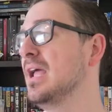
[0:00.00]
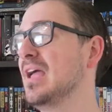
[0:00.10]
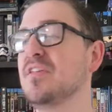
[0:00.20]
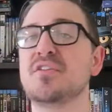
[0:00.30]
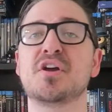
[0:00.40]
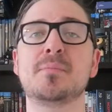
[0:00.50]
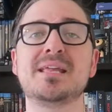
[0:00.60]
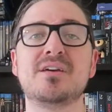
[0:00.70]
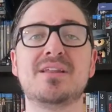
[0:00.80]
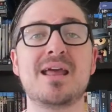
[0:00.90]
And then they're gonna be
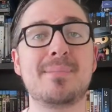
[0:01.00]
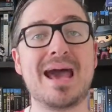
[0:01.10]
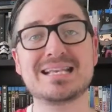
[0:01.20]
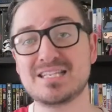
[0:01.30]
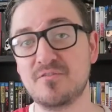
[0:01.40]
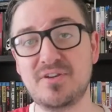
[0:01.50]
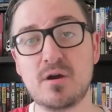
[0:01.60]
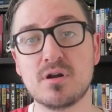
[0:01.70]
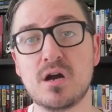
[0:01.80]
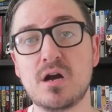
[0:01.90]
given a pass and a
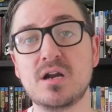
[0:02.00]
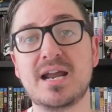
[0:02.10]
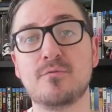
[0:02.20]
fail card.